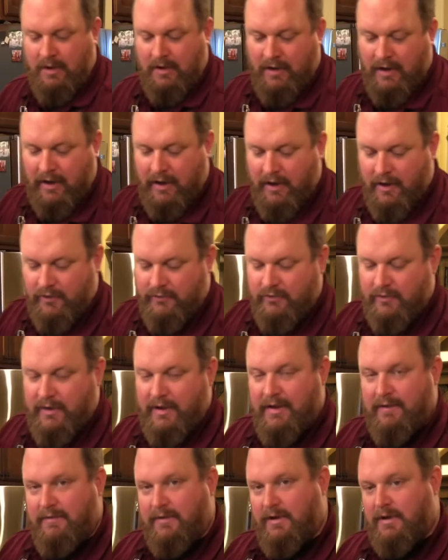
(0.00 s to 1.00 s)
I also
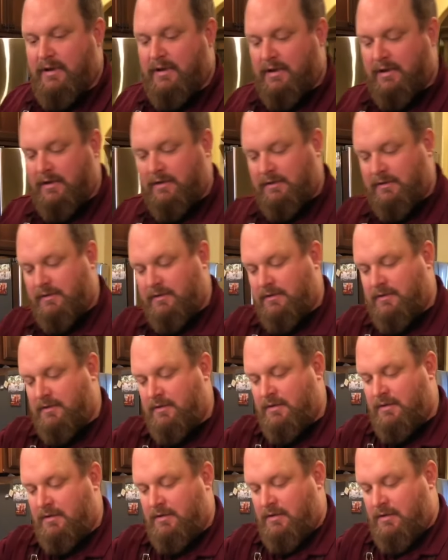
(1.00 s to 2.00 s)
have a uh,
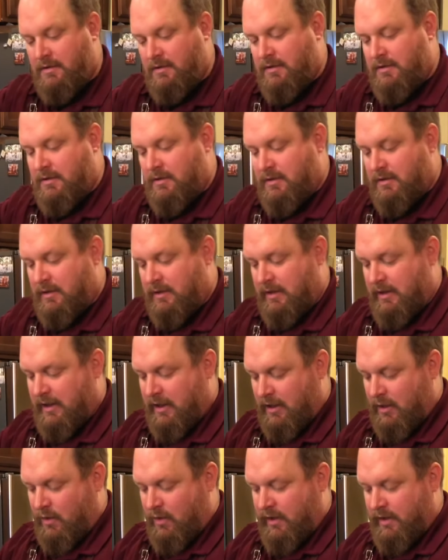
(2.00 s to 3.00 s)

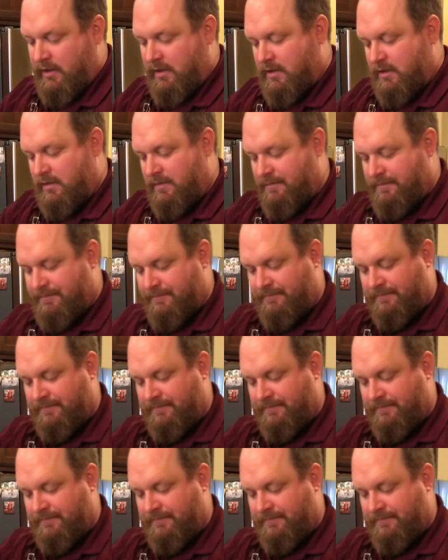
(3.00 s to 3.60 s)
yellow onion